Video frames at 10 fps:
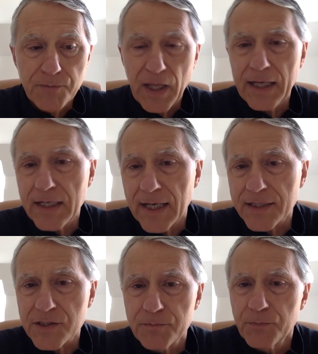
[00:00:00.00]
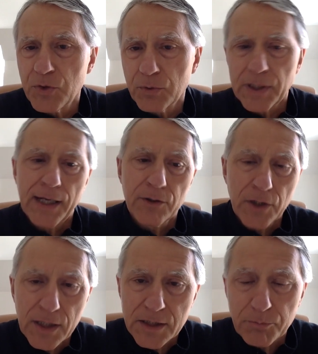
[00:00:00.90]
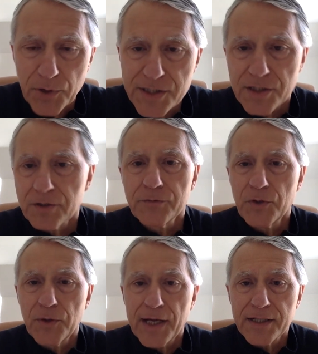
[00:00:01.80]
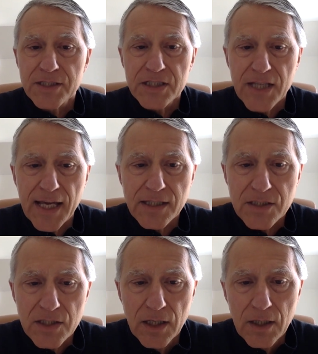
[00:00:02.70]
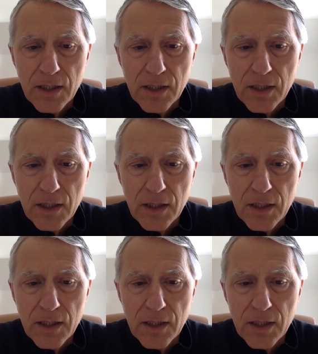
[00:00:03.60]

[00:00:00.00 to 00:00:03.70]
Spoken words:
And yes, you and I are not the President of the United States,